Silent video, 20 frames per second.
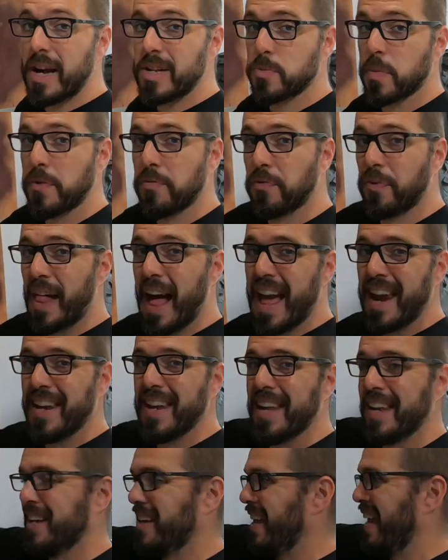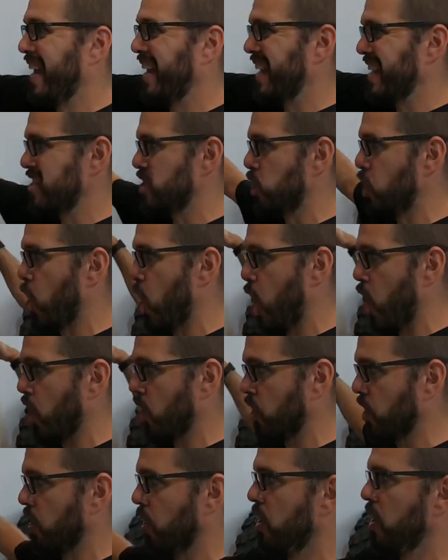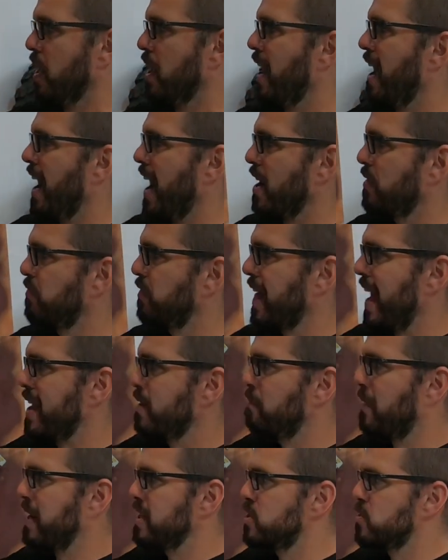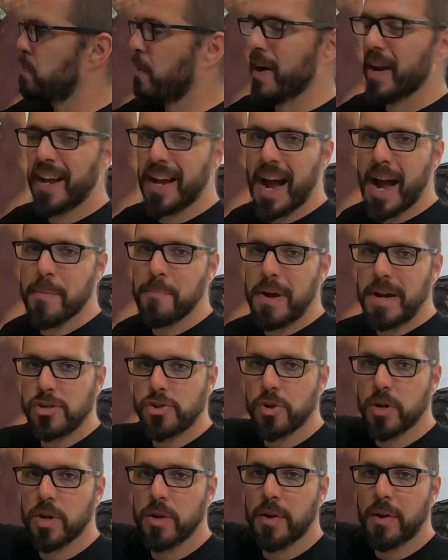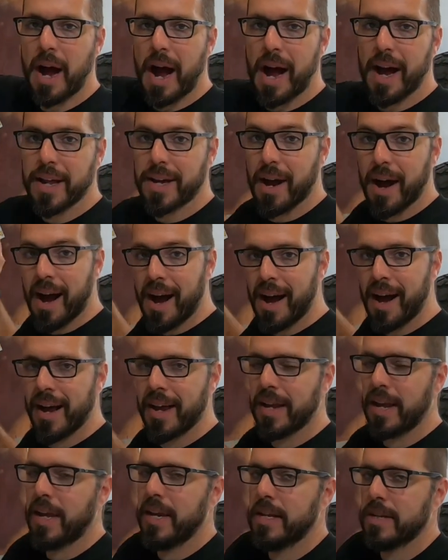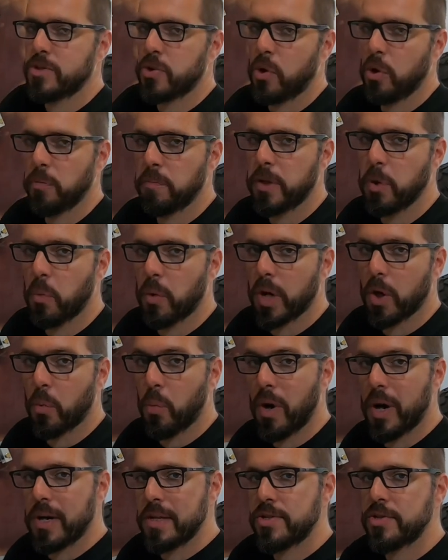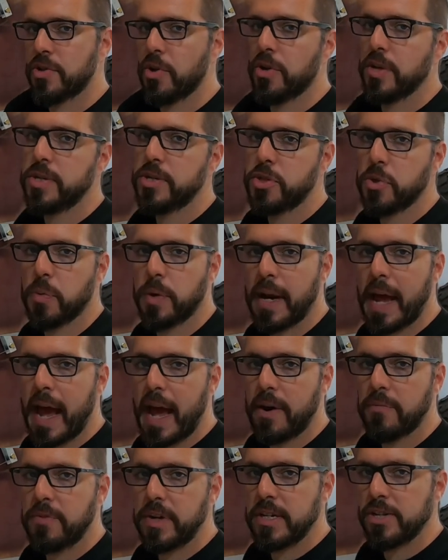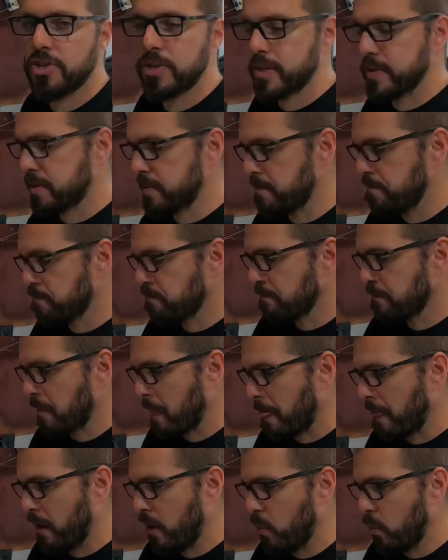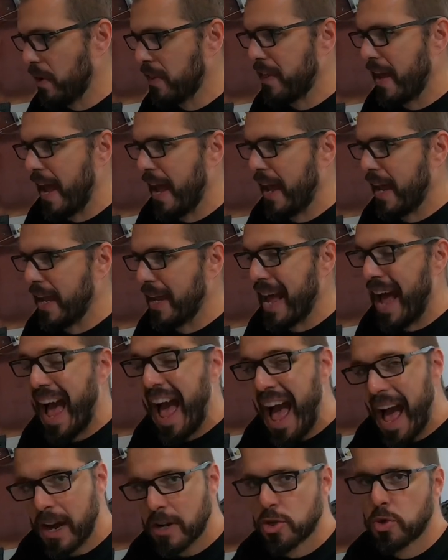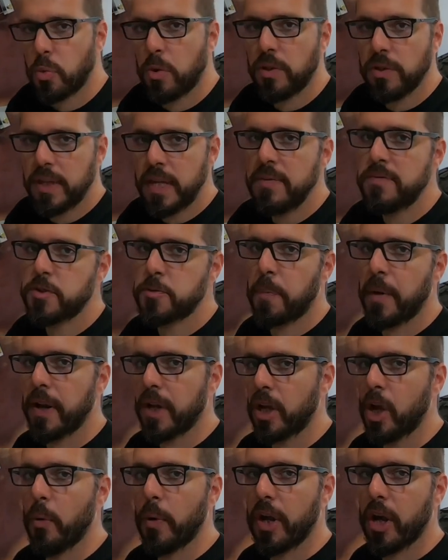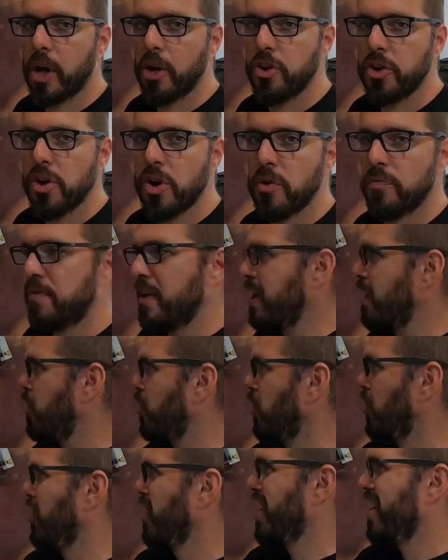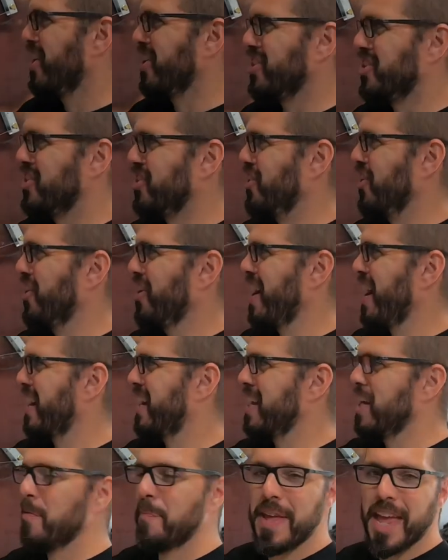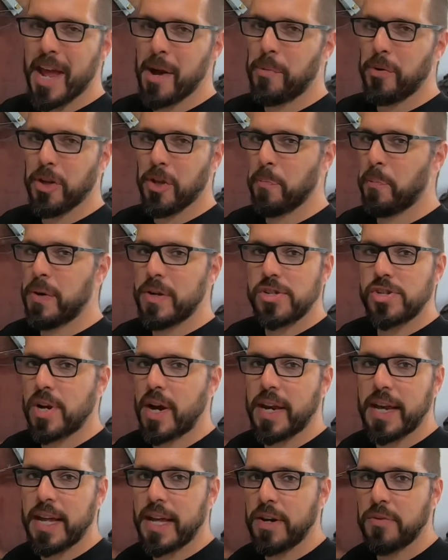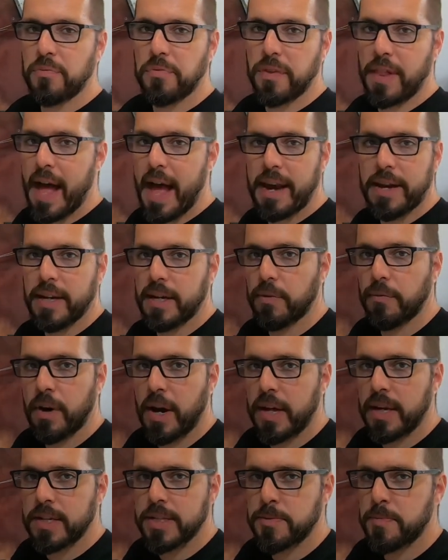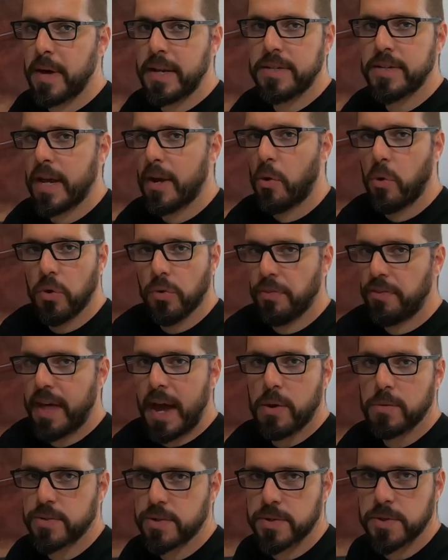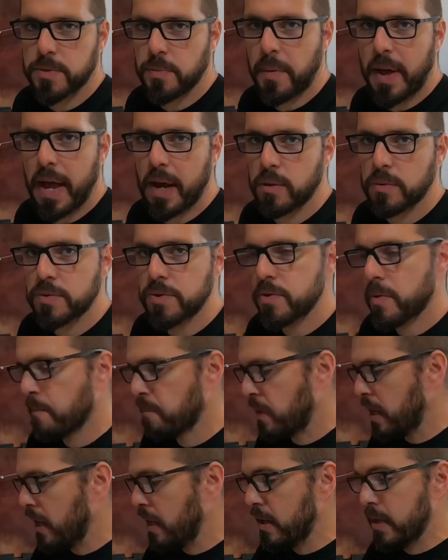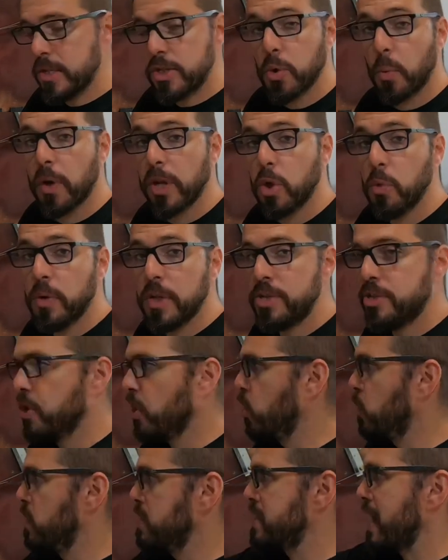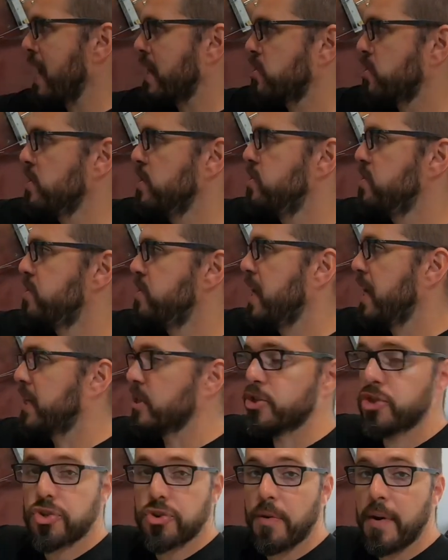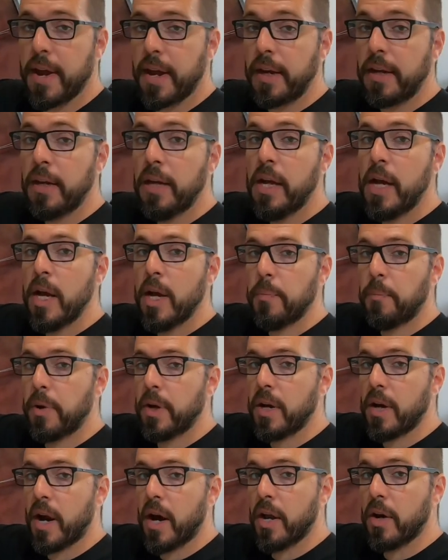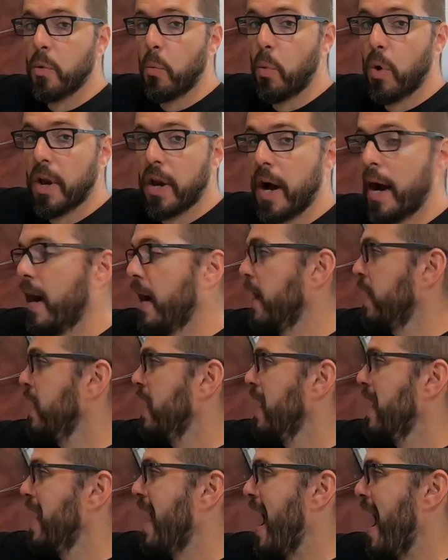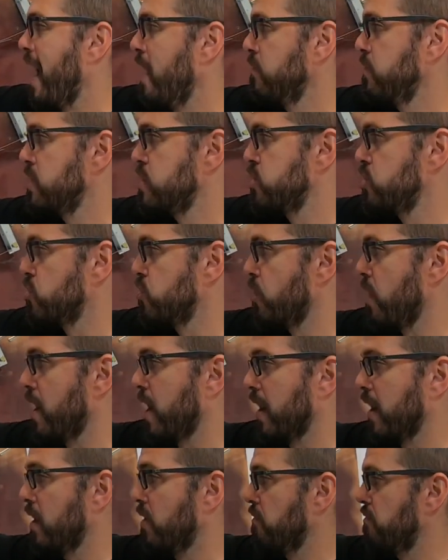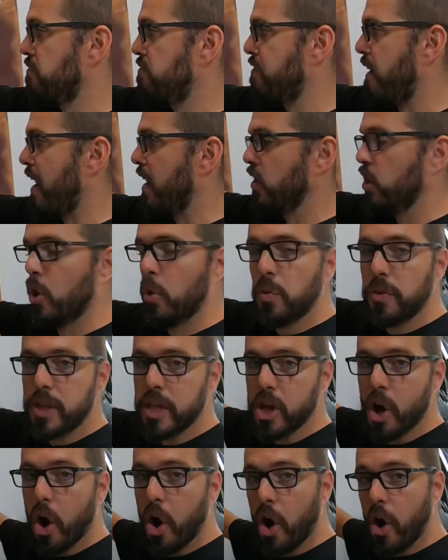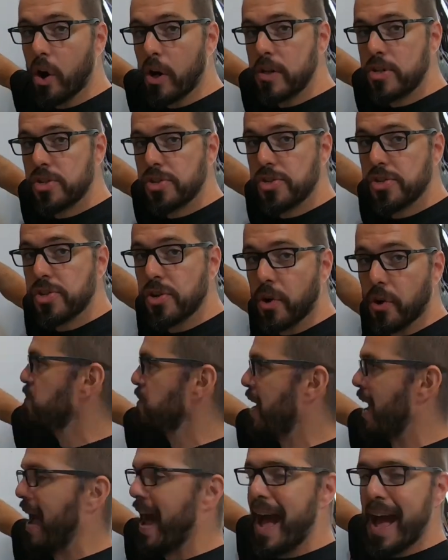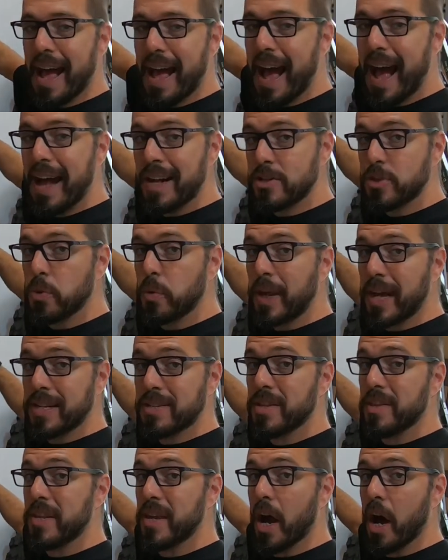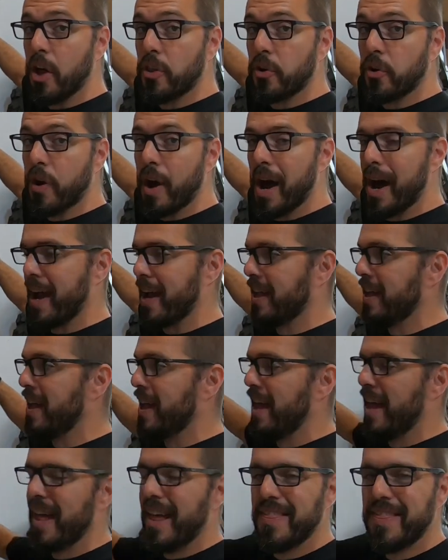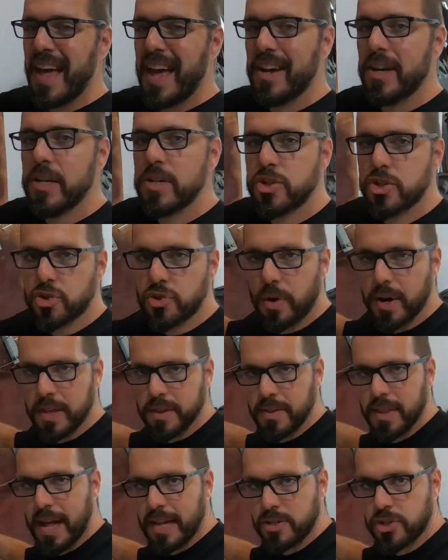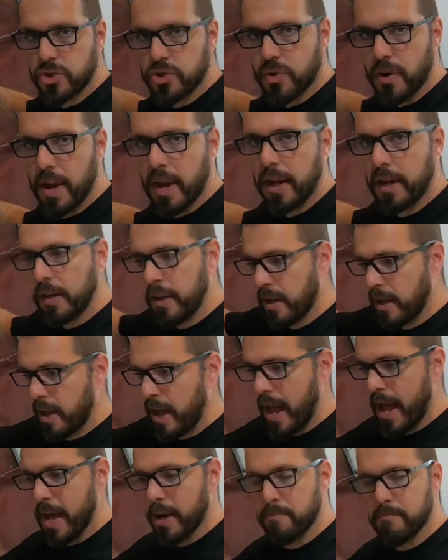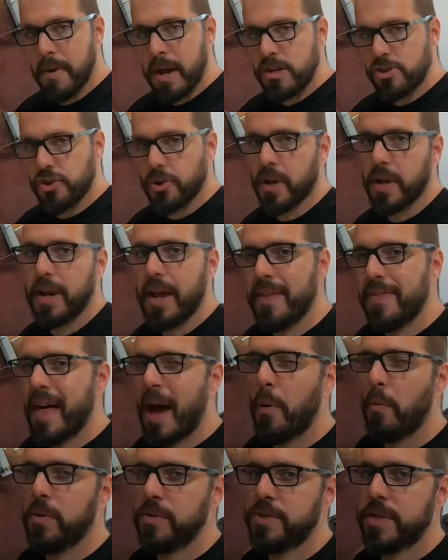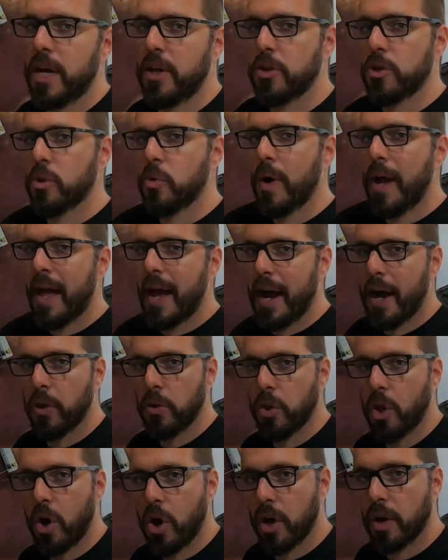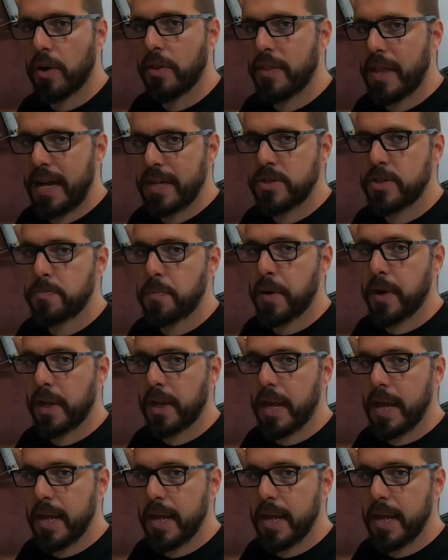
as we flatten it, it gets longer. I flattened my spring, I measured eye to eye, and it told me what it was, 32.5 inches. With an actual leaf spring going under your vehicle, you're not gonna be able to push on it and flatten it, right? It's meant to hold thousands of pounds. So what you would do is actually just take a string, put it on one eye, have the string follow the arch as you get to the other eye, then straighten that string and measure it, and that will tell you how long that spring